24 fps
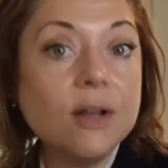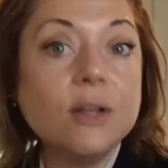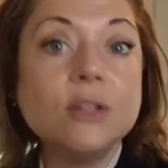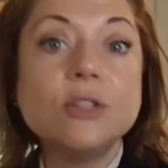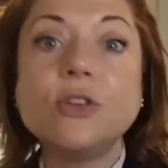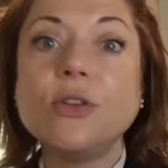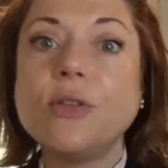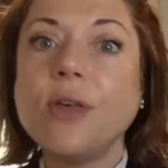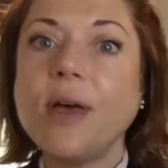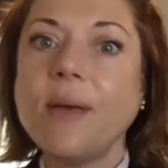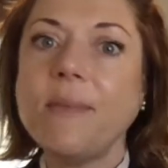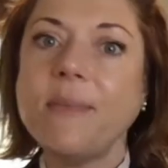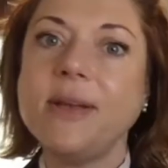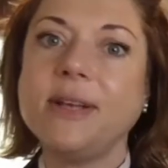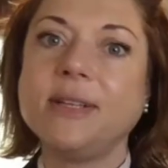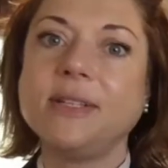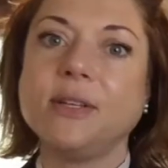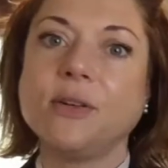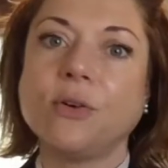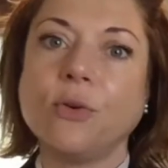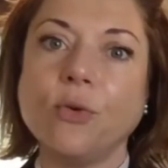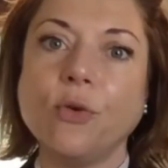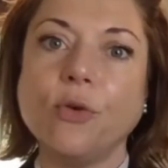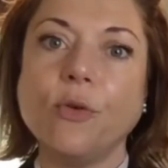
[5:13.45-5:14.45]
So that makes
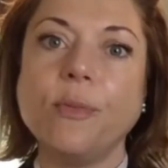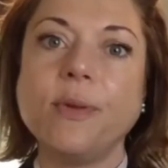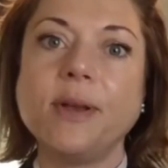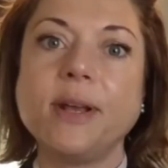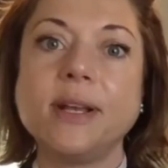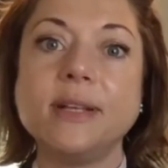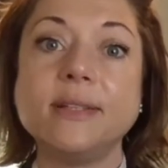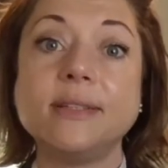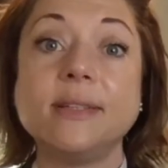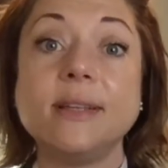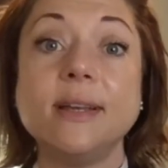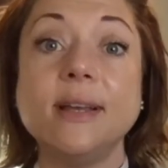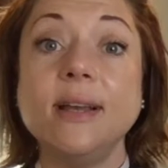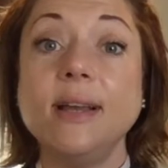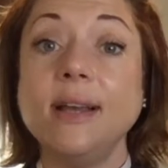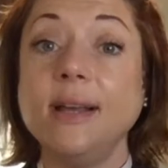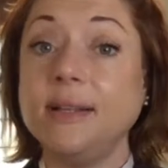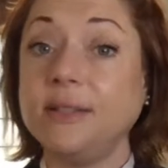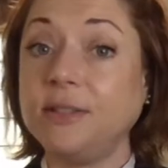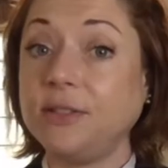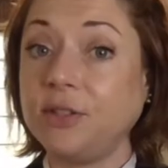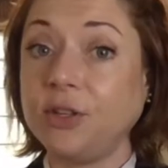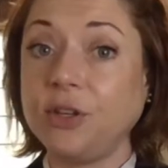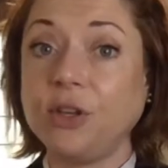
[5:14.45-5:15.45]
it cool because
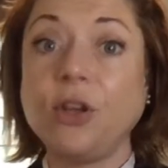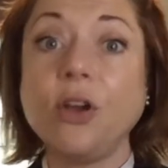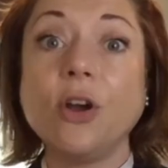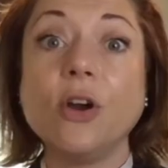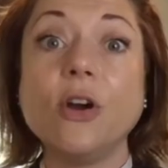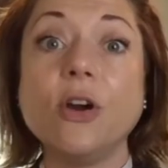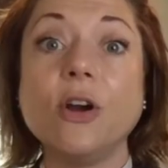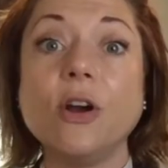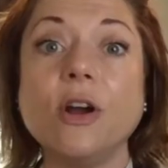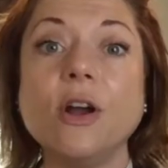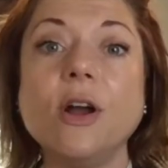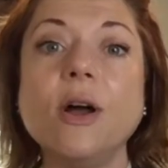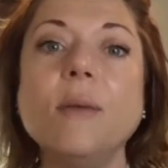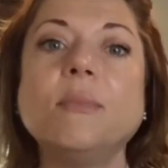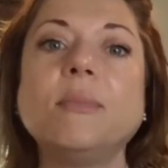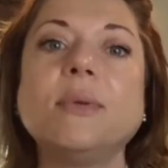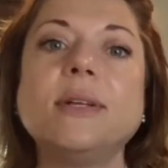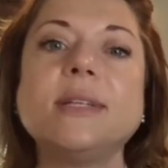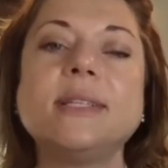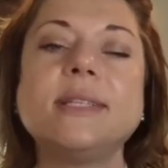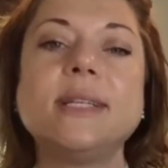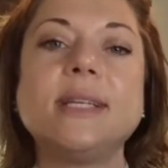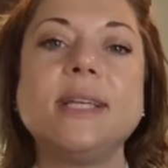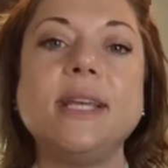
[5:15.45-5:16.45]
it's secure,
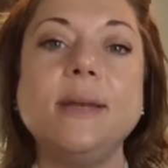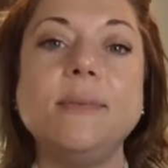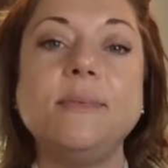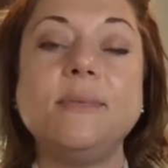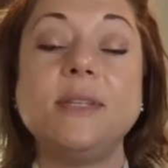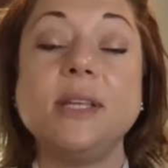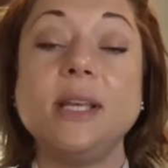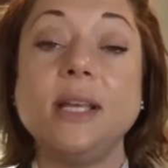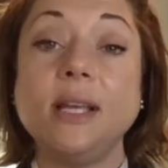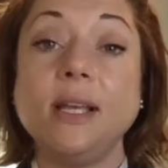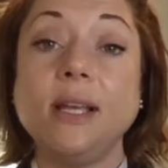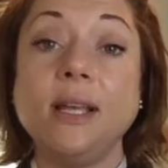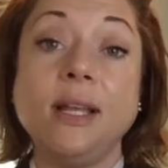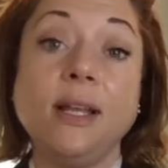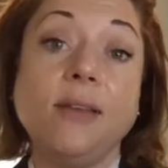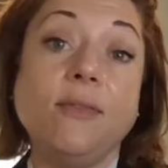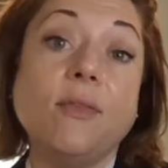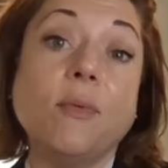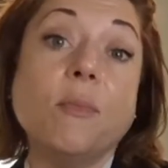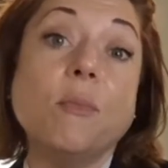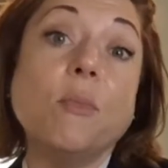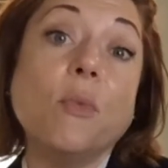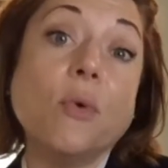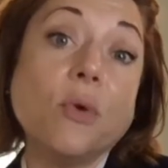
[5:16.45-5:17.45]
plus it keeps it
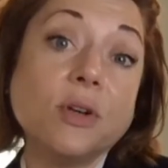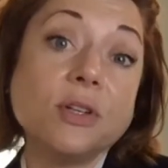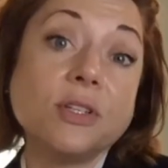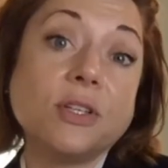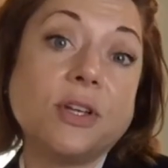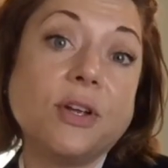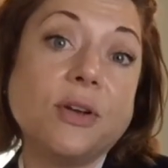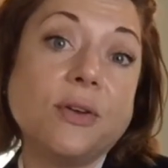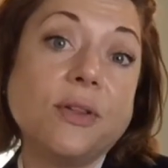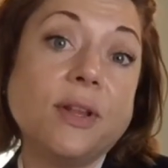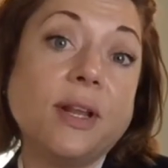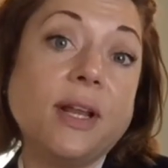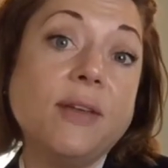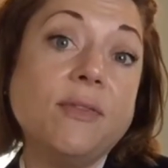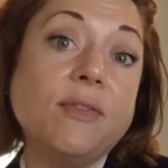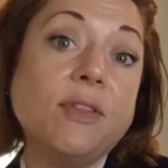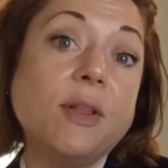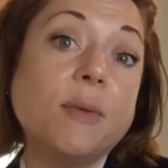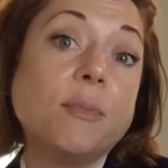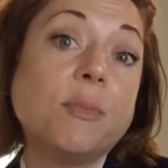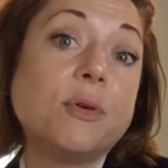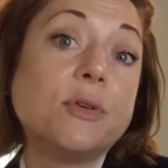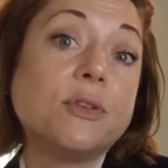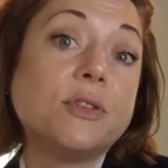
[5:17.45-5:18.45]
even more secure that even
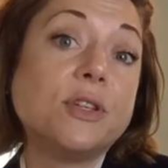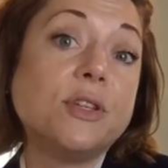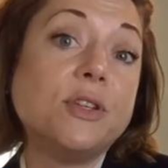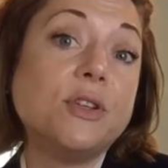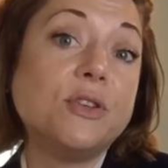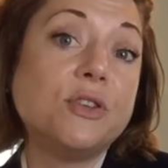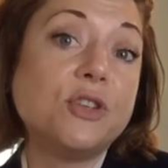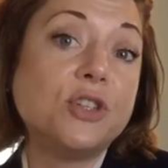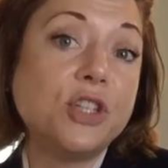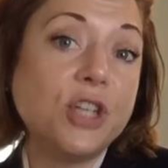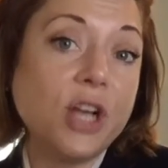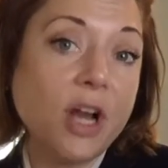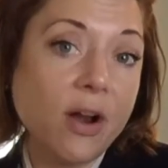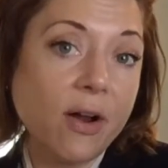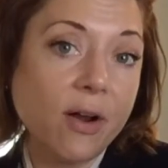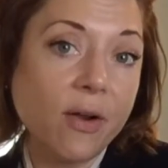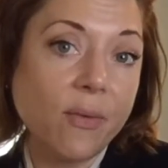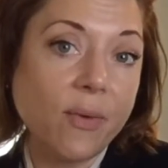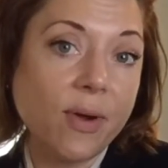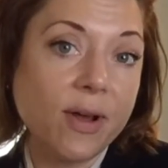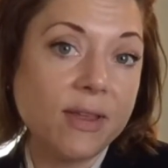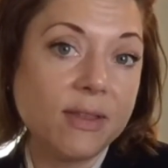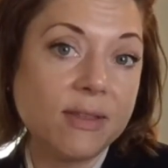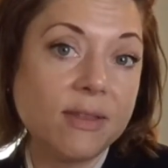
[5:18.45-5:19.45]
the person you're sharing
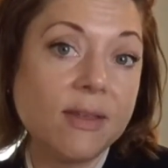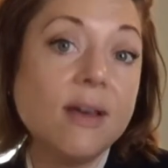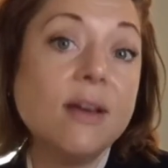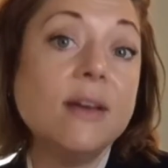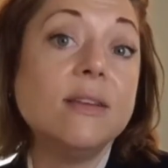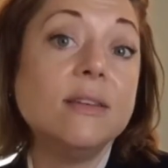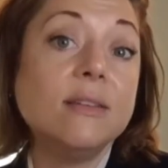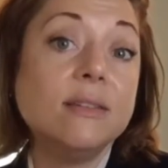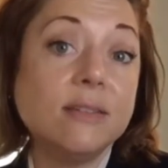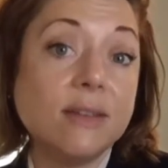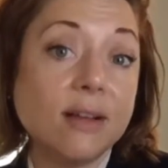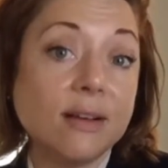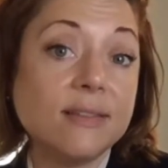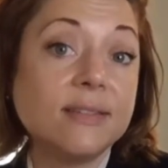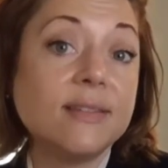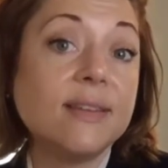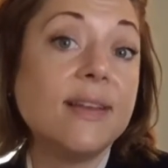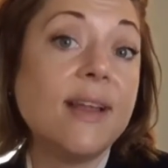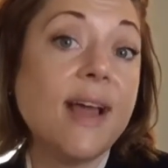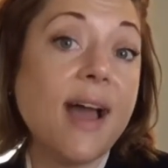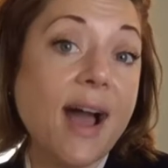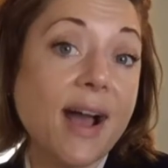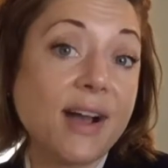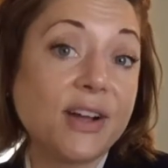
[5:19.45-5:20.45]
with
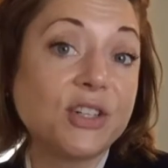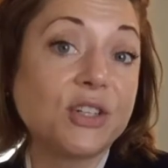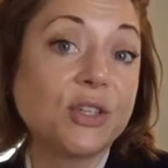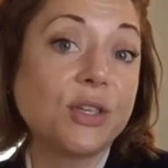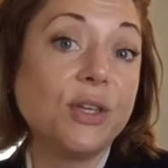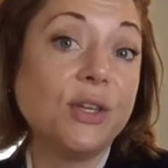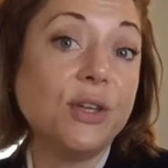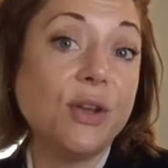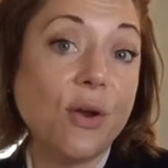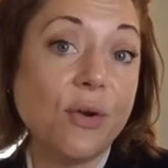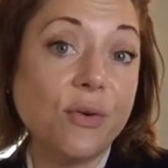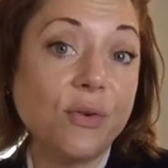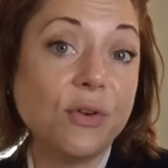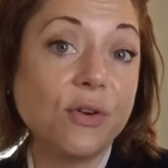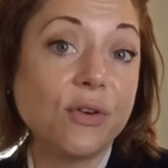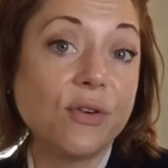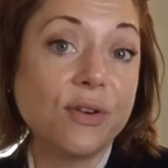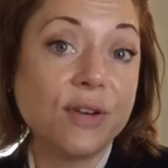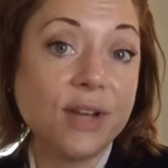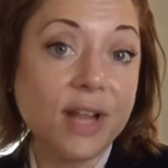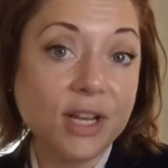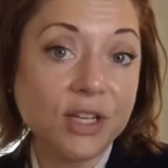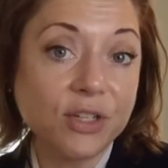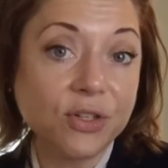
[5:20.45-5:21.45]
doesn't actually know your
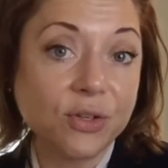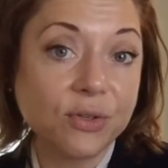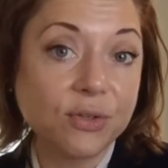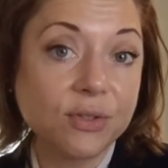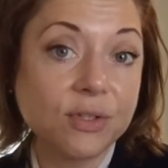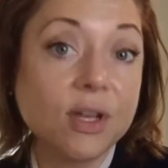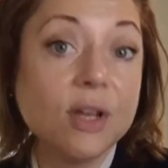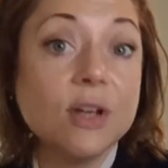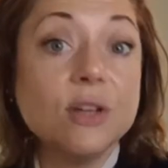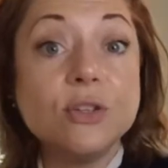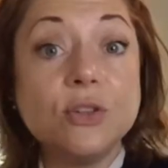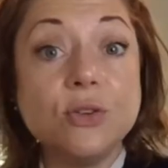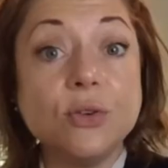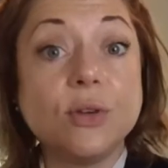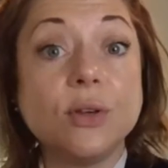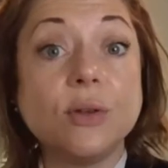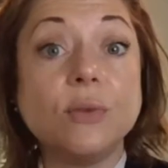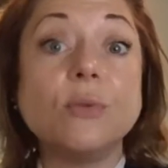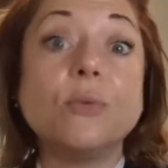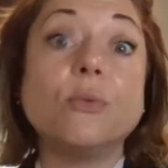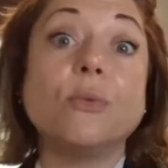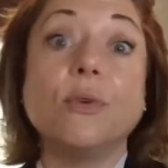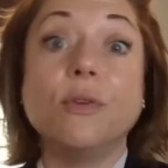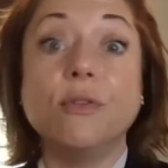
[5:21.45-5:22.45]
credentials. So you
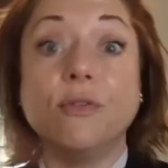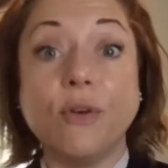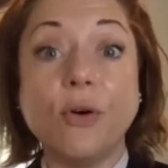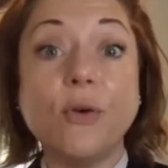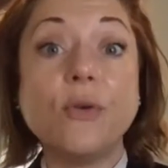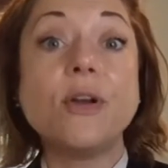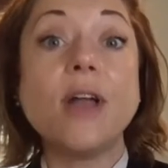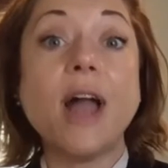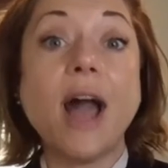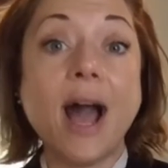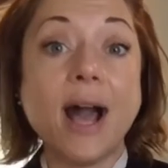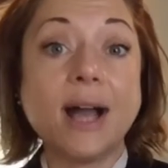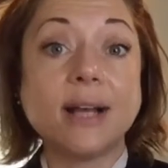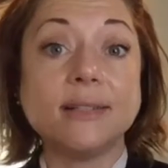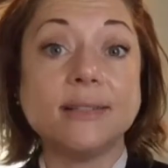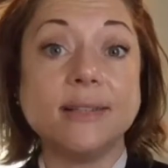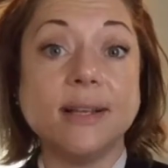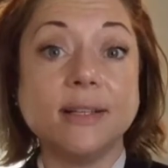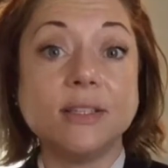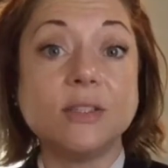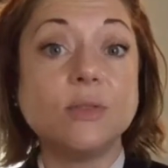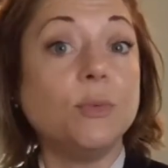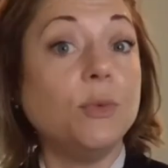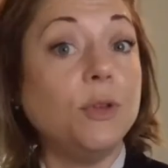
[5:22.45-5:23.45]
can revoke
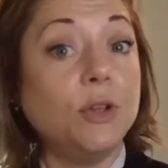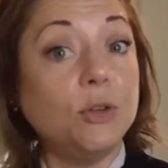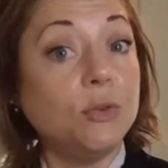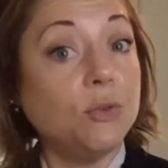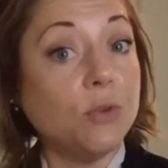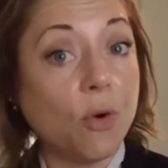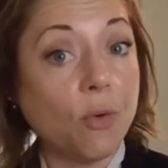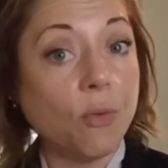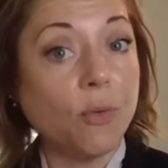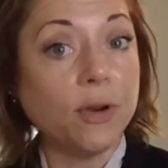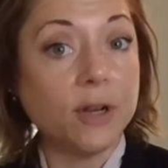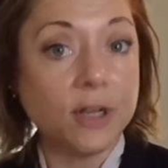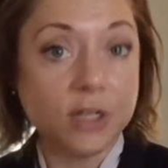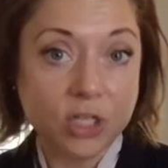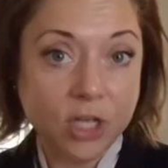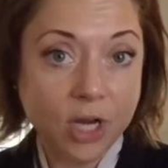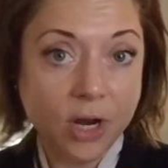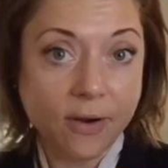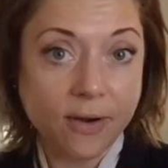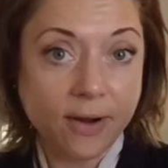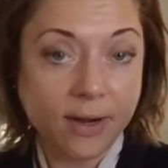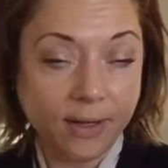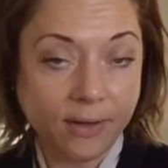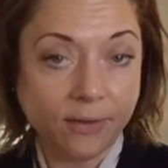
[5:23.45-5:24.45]
access when you don't want to
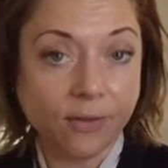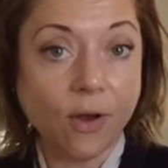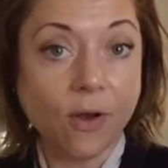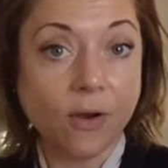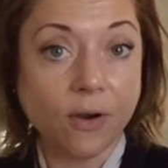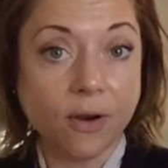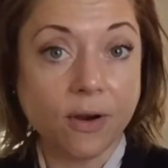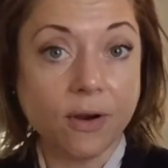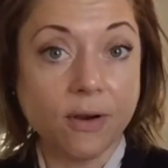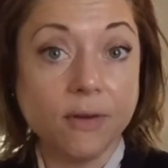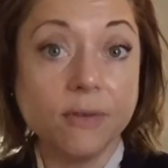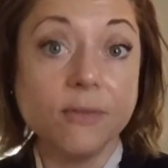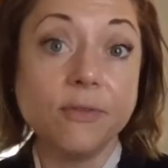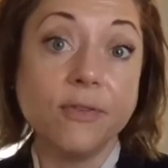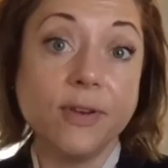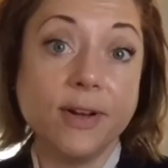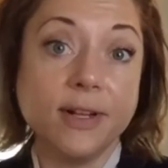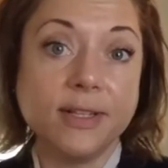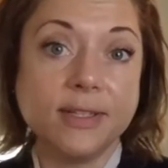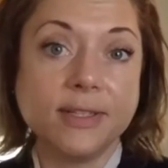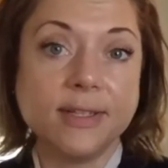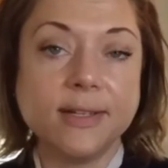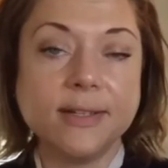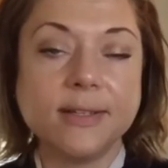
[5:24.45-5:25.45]
share any longer, for
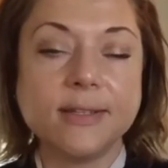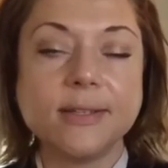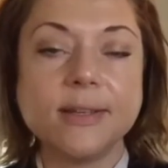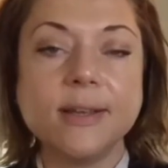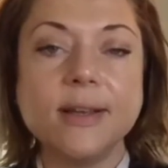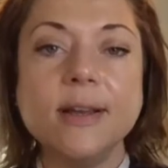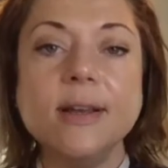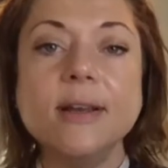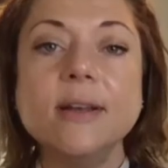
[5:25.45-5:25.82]
instance.